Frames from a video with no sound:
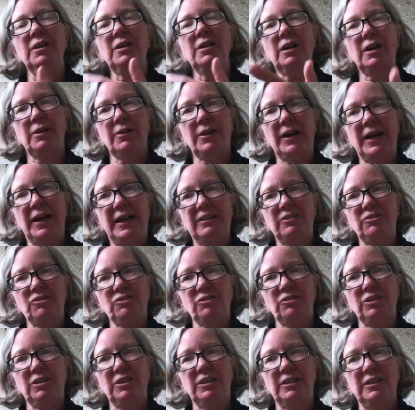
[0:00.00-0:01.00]
are
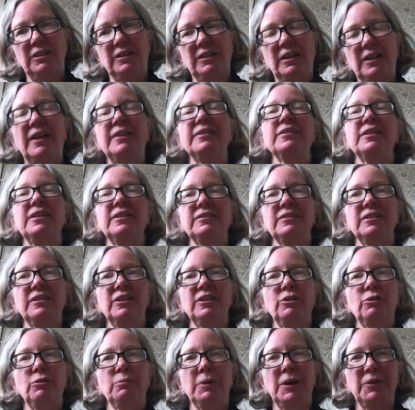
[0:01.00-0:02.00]
actually contacting
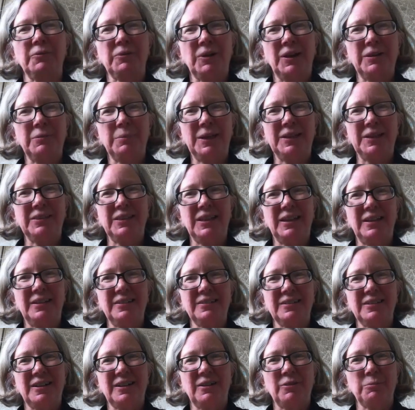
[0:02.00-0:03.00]
you. Am I right about that?
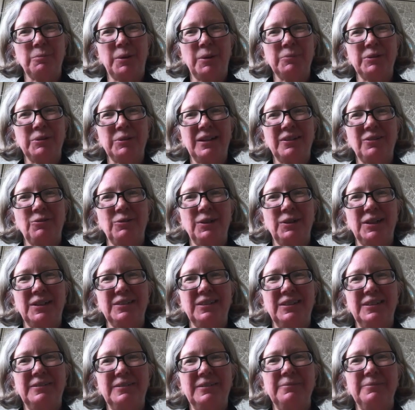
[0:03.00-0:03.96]
Did I remember that correctly?